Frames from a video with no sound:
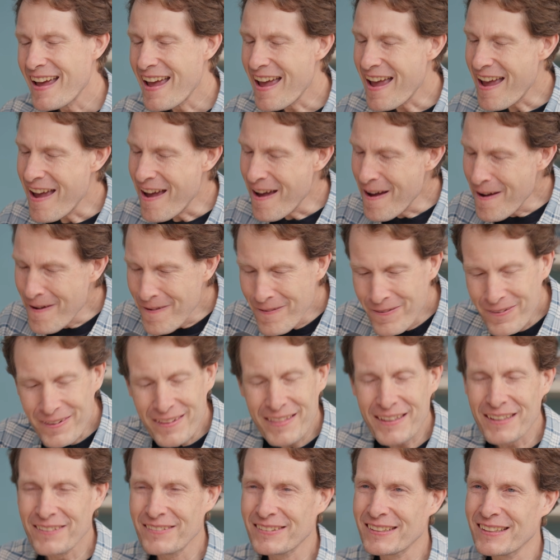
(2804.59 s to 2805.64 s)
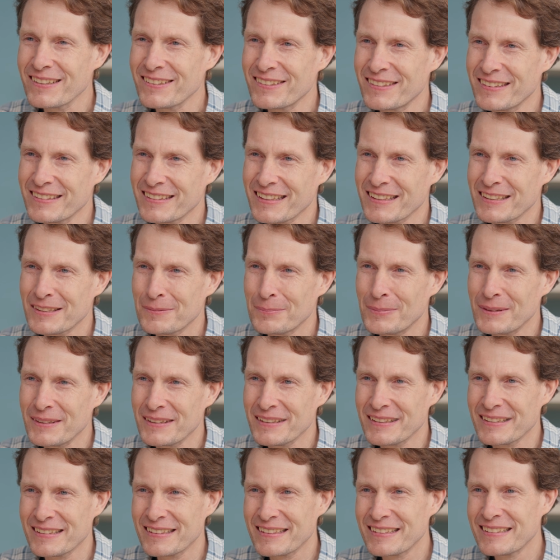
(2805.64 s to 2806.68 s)
everything was a learning
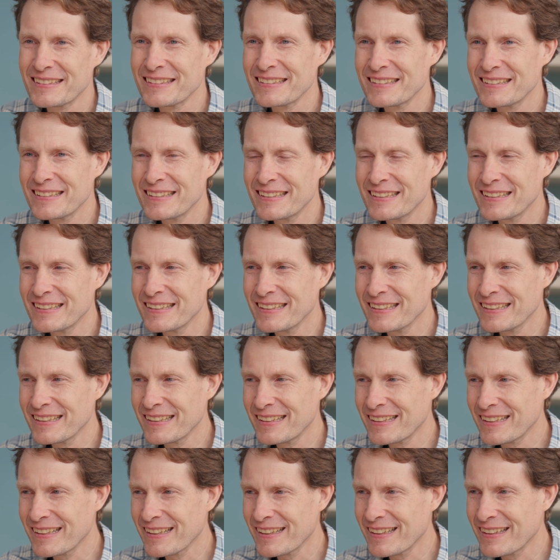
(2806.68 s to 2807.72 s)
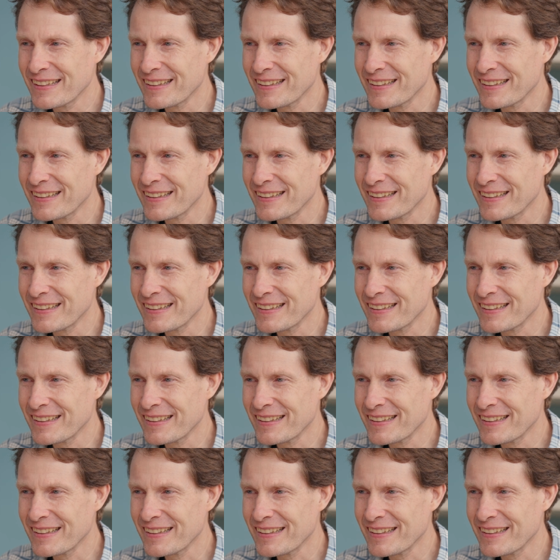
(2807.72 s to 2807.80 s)
experience, and